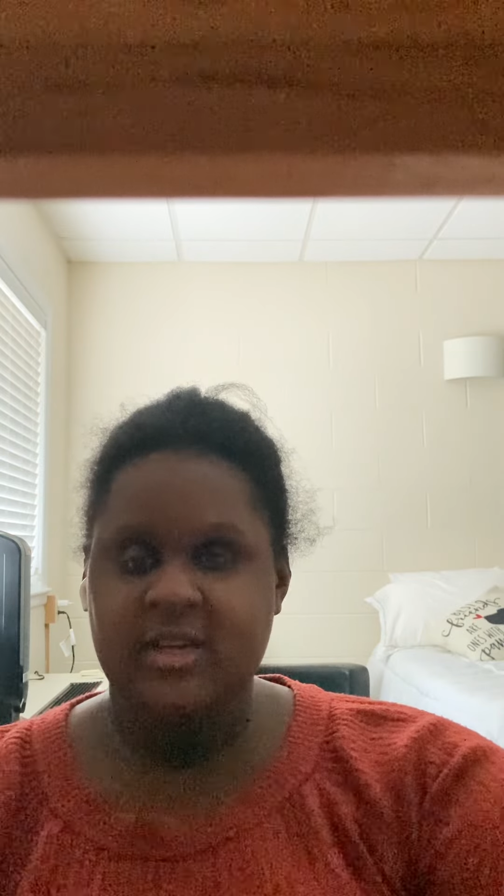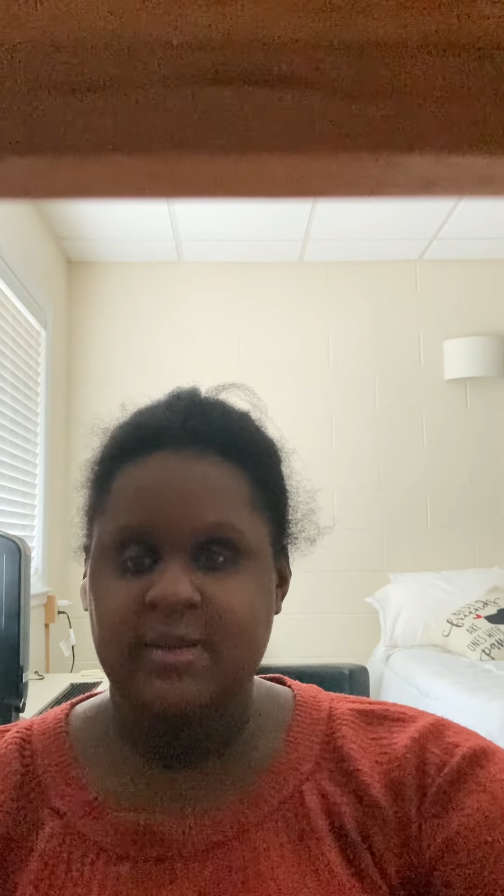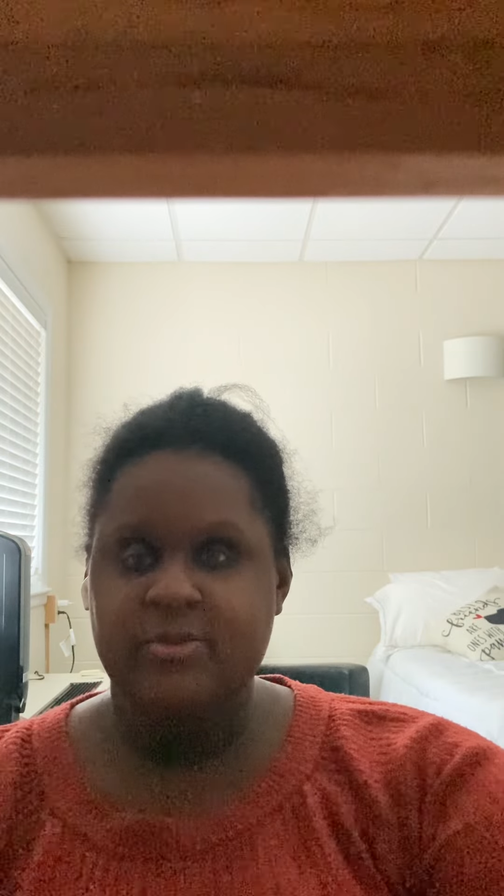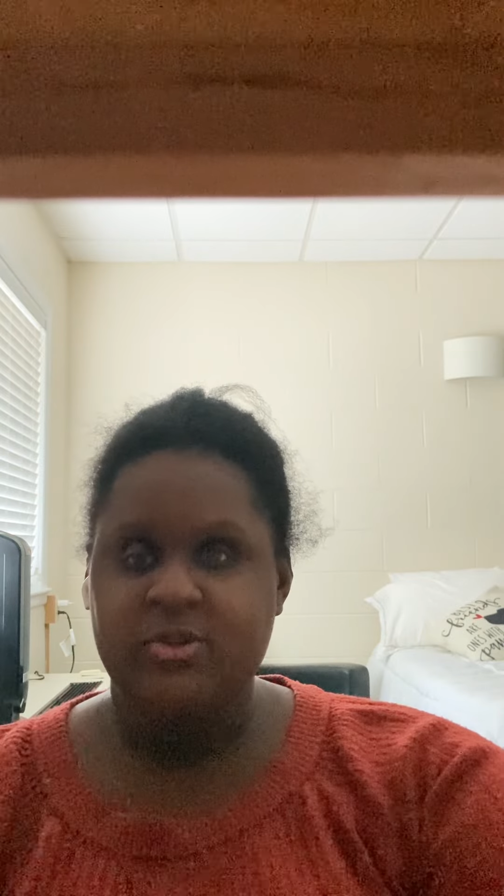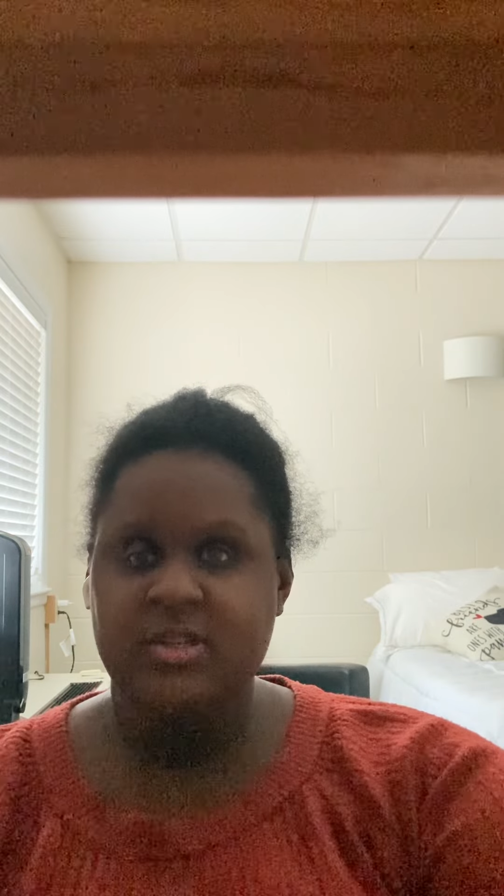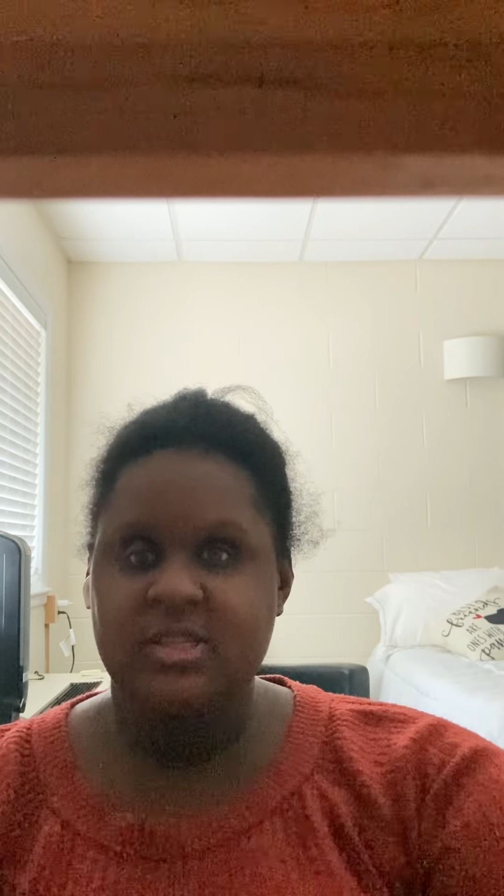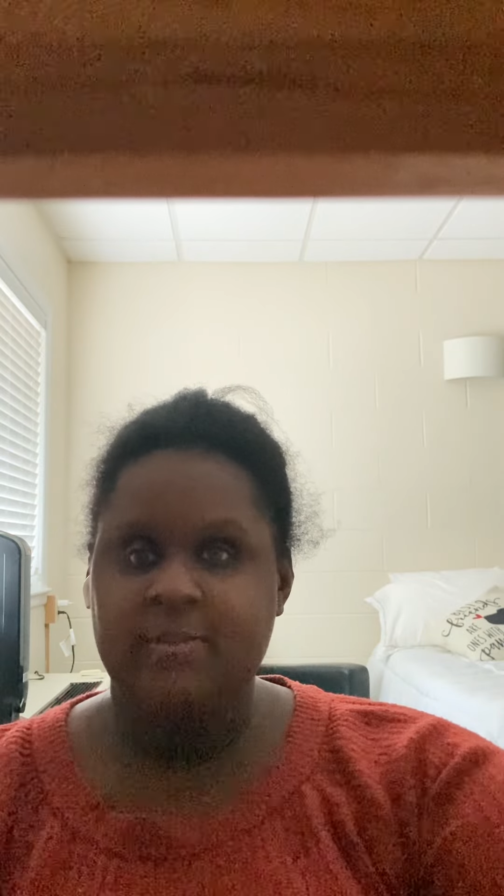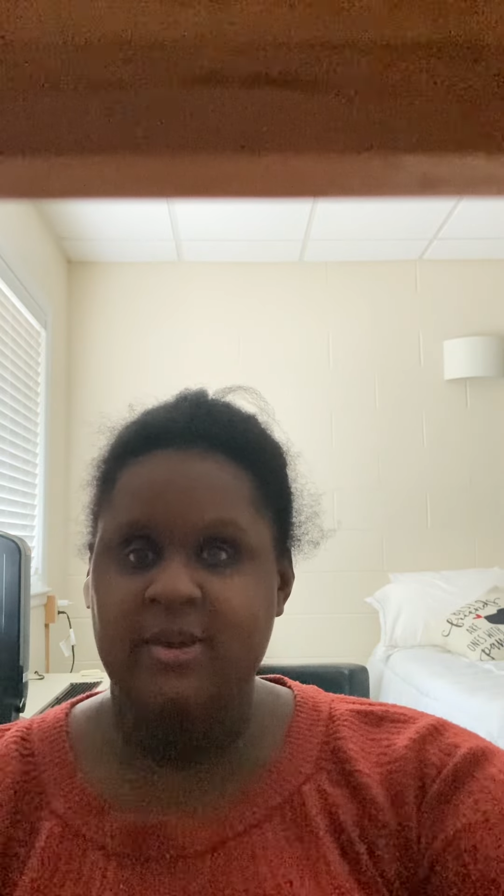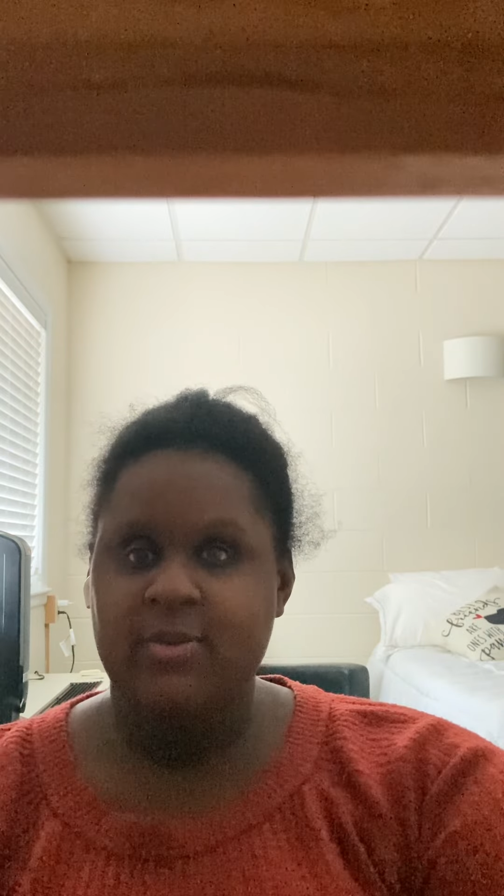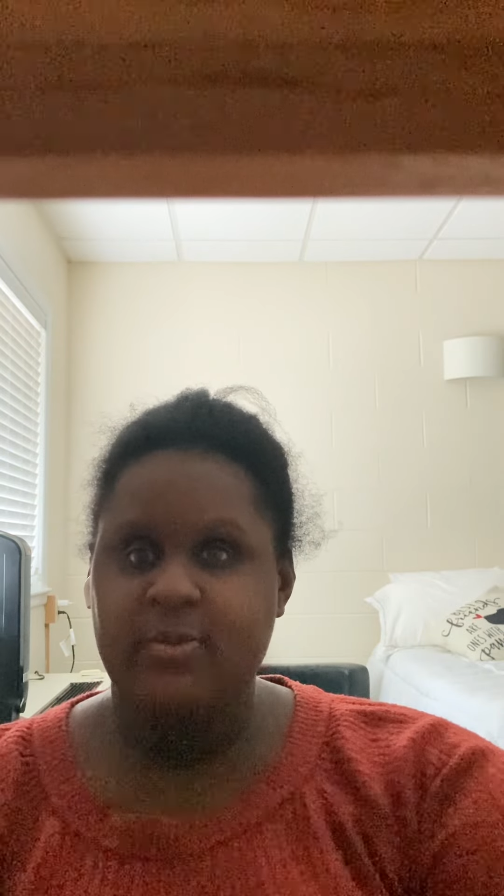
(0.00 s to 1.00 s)
I am doing this on
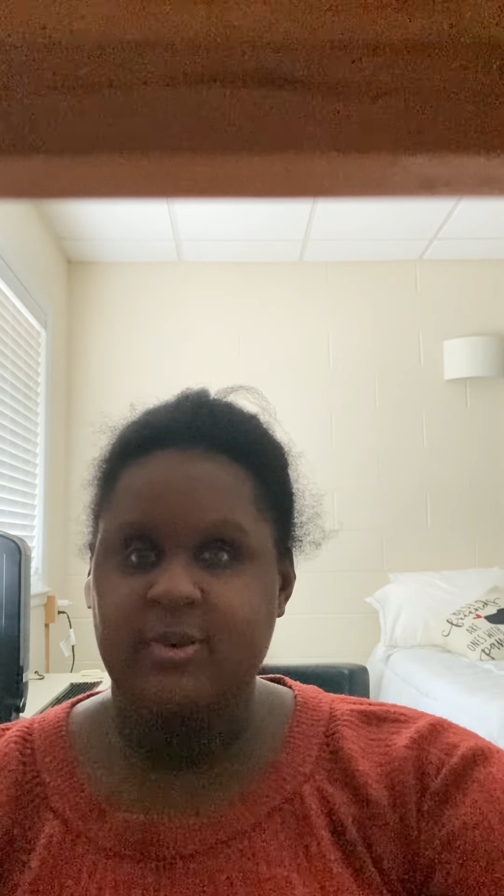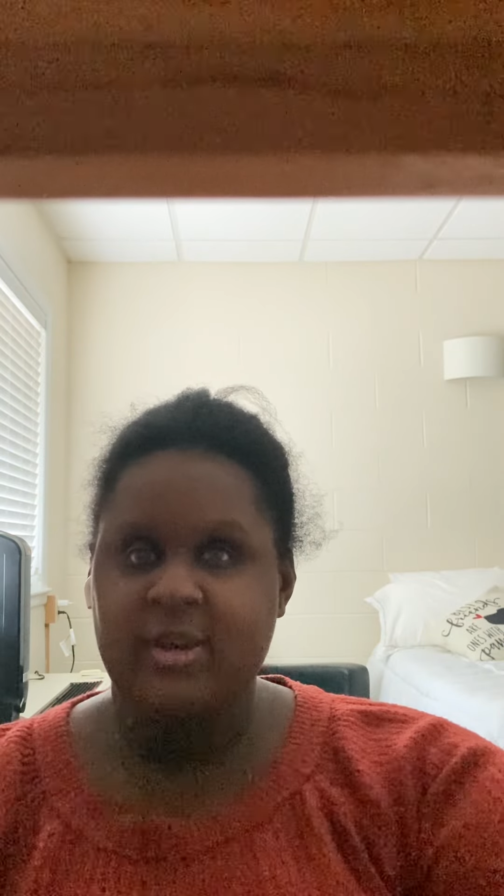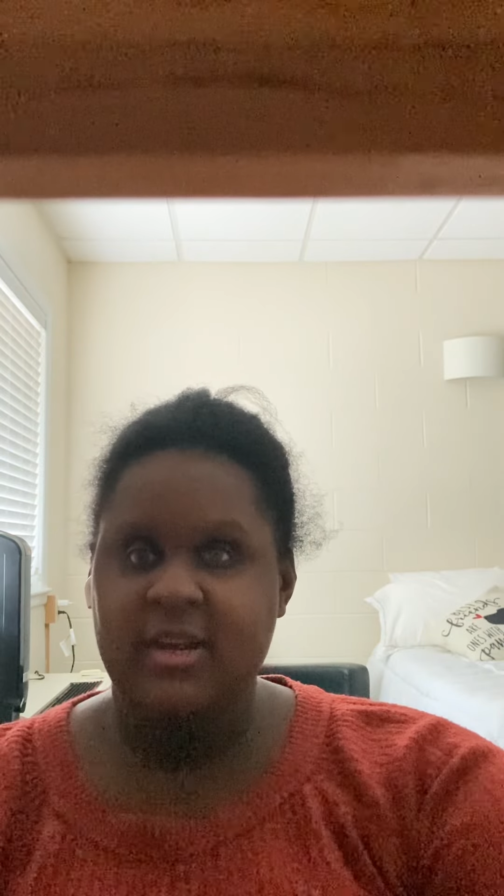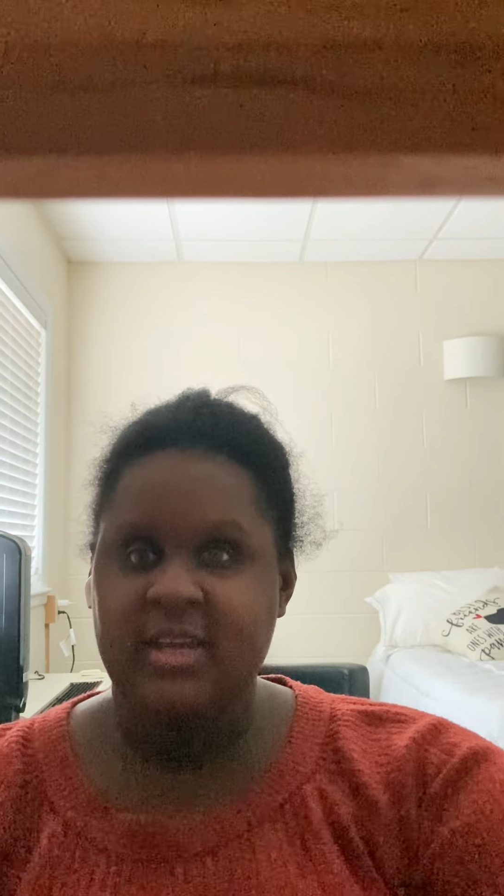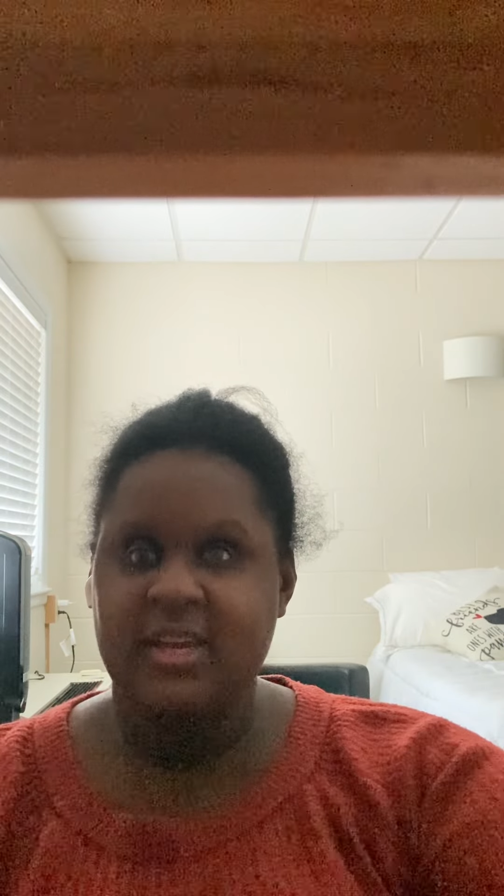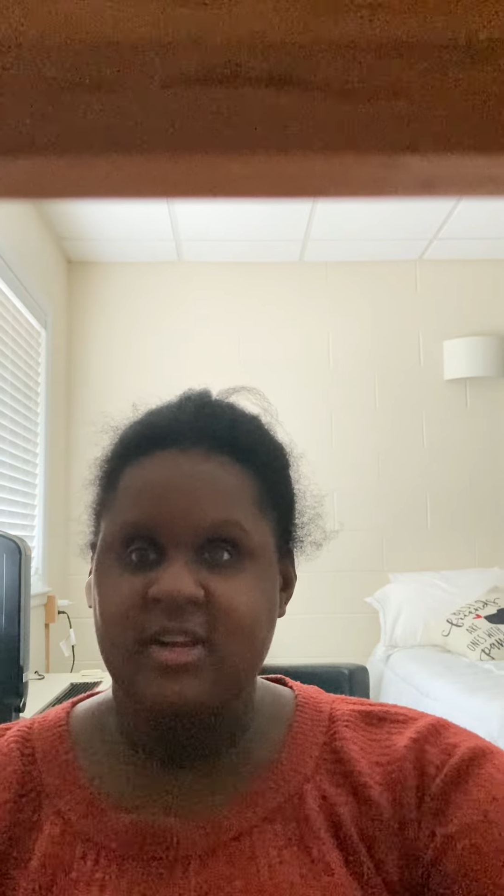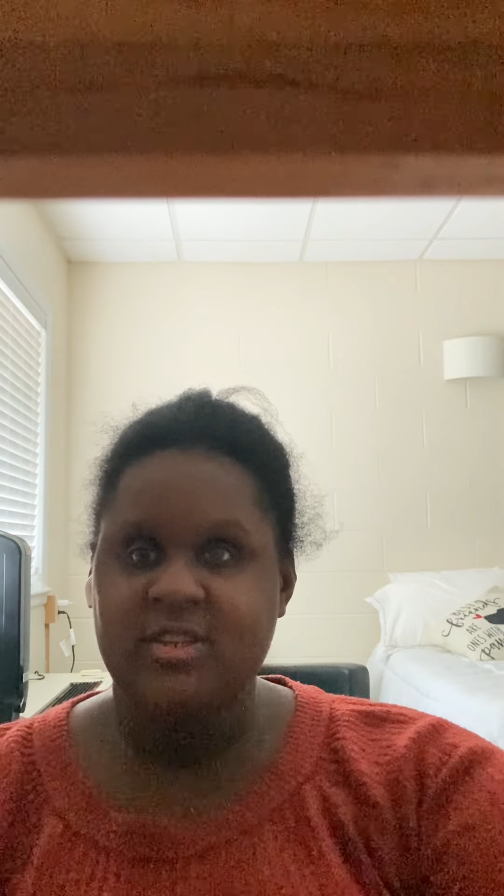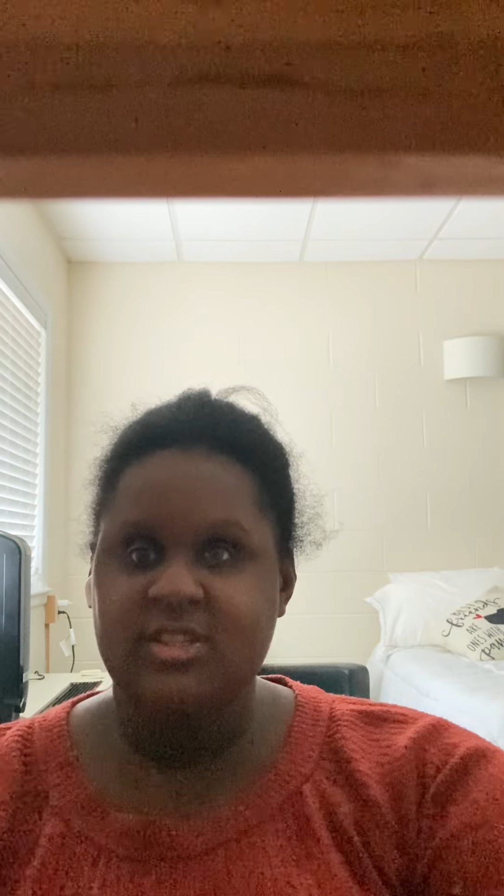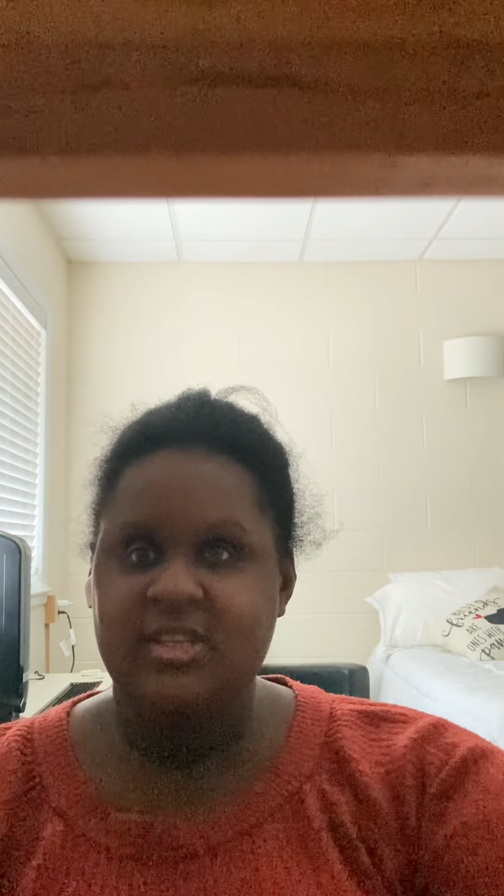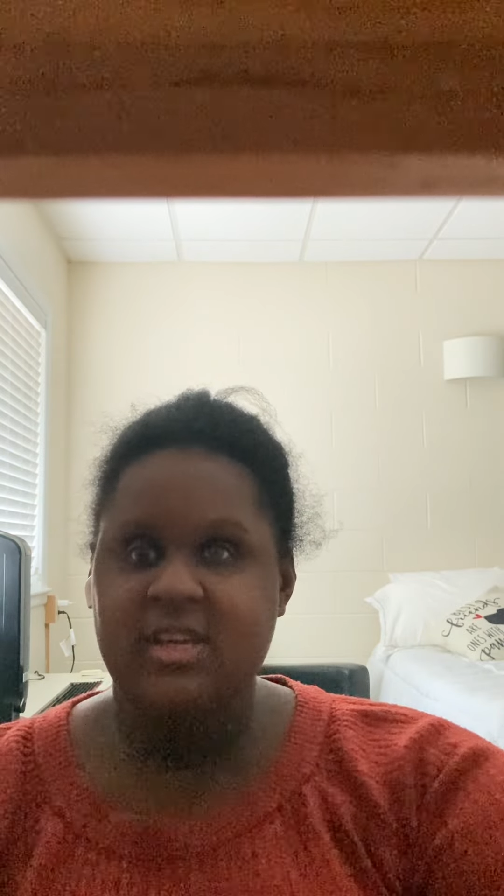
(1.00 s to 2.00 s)
my own. I cannot
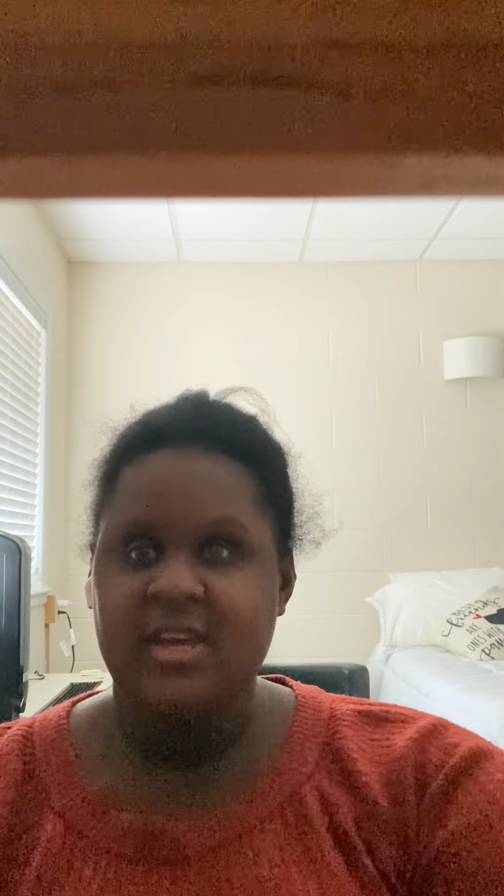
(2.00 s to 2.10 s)
see.